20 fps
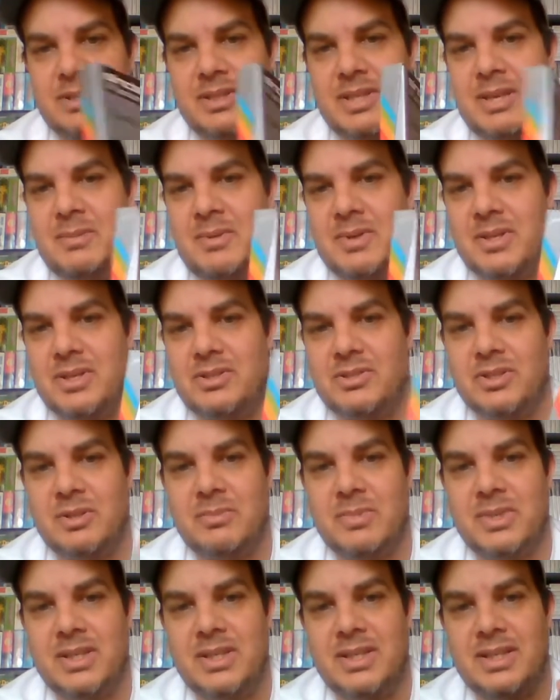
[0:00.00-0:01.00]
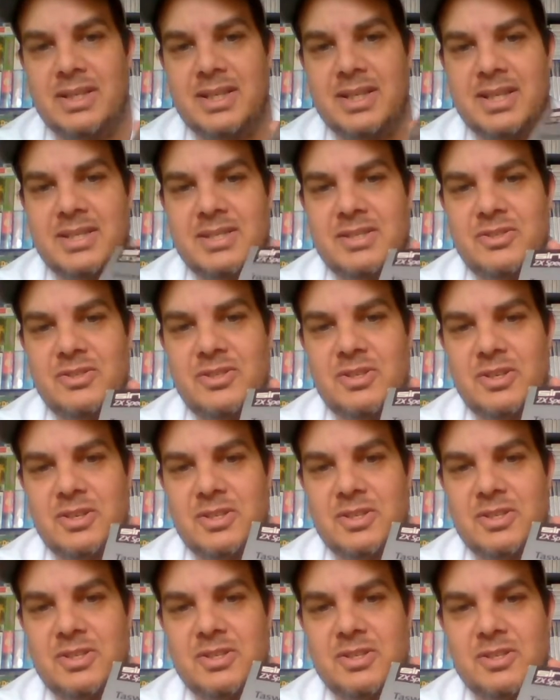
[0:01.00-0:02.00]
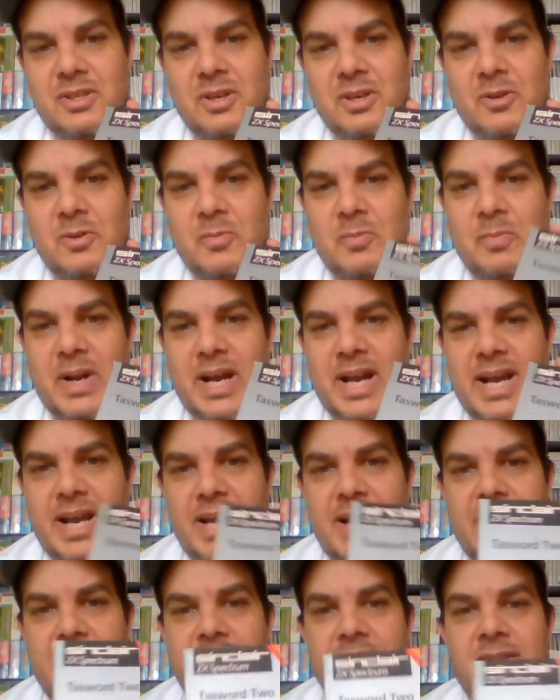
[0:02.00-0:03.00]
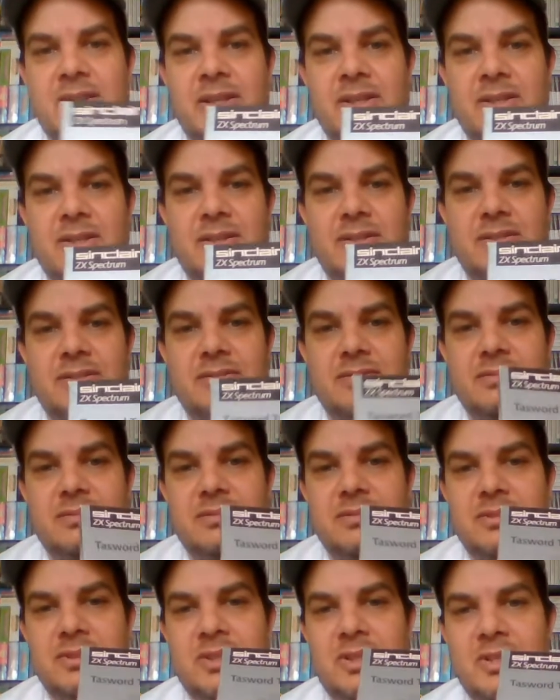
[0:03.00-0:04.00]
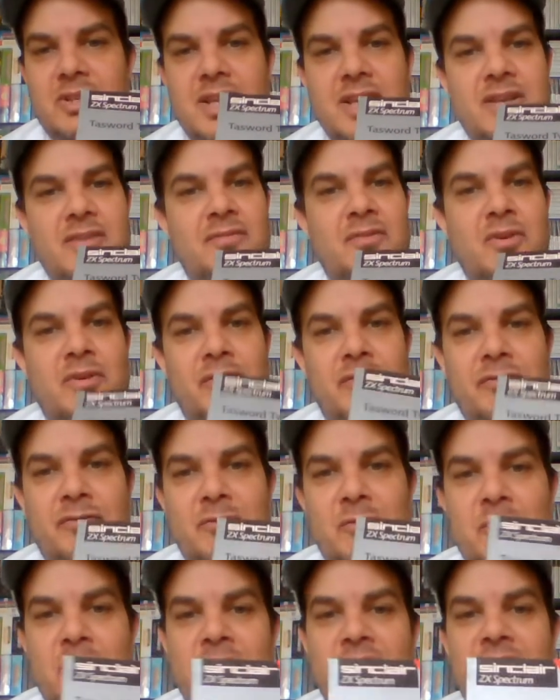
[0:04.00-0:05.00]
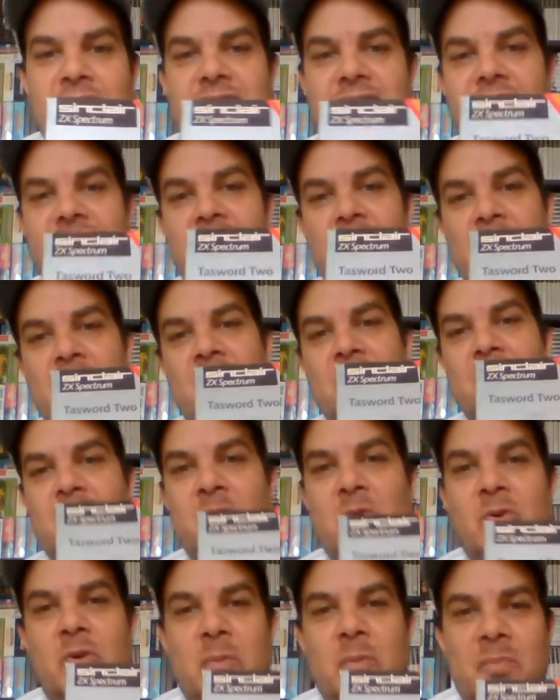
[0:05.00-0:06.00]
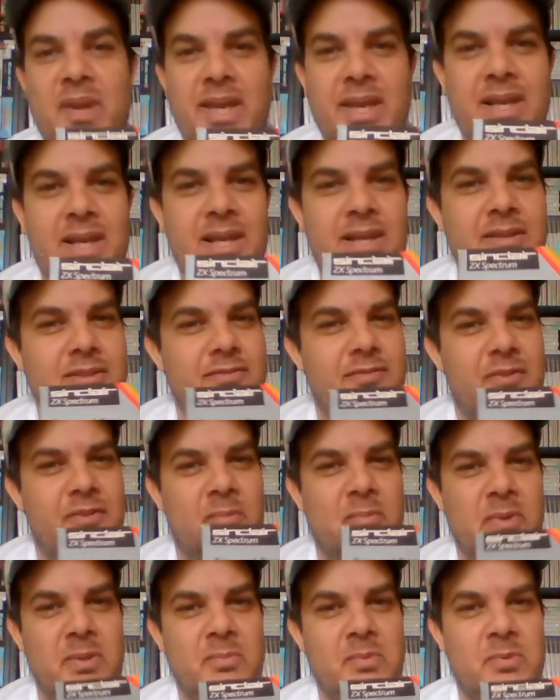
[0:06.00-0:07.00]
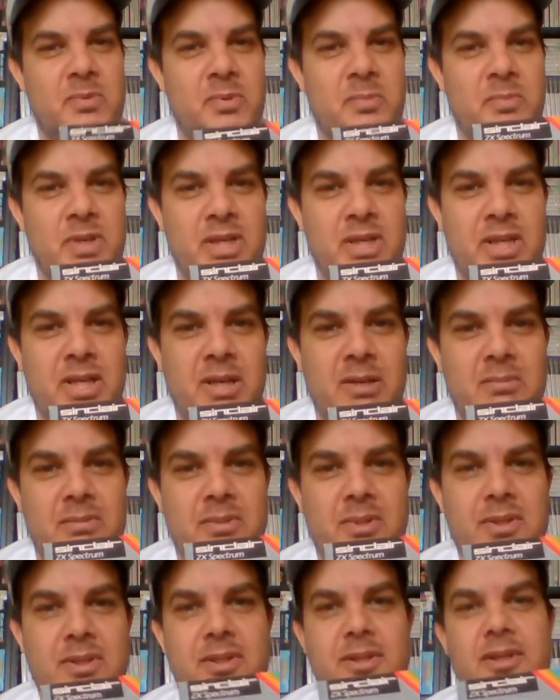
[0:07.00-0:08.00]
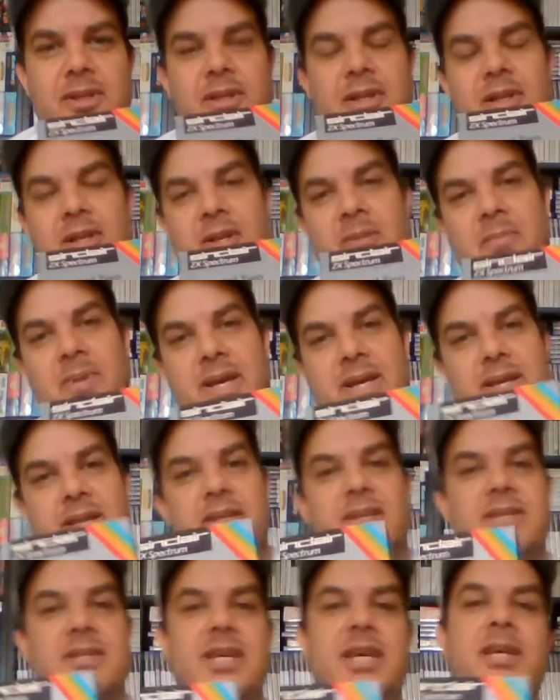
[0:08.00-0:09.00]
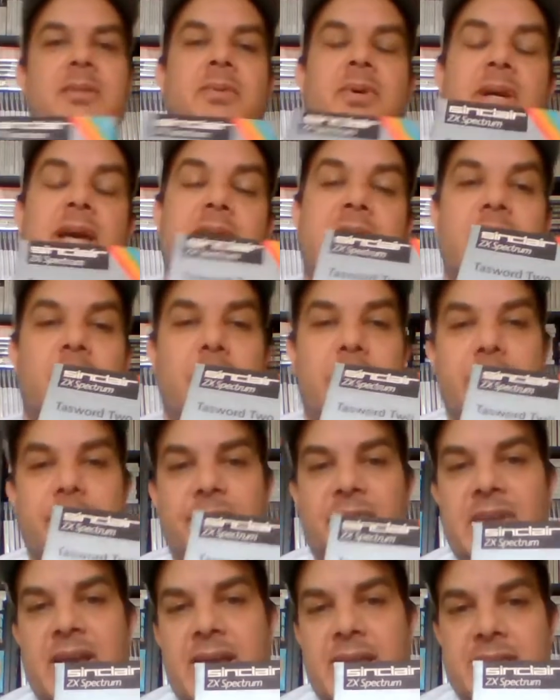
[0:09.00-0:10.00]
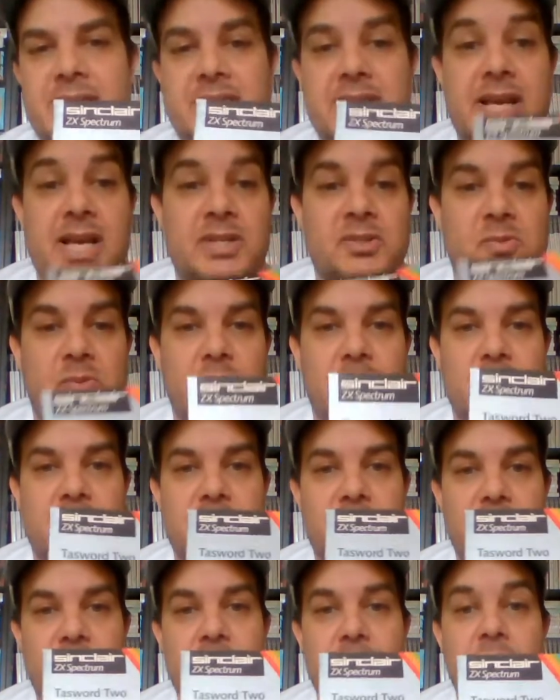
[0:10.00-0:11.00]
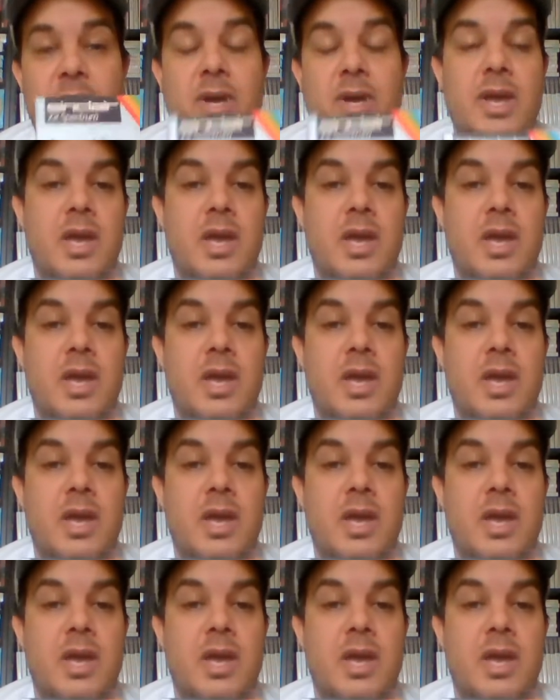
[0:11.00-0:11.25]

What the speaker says: image. I mean, it's just so bad. Like, they have not thought of anything a bit more appealing for people to pick up, like back in the day. But anyway, that is Tazword 2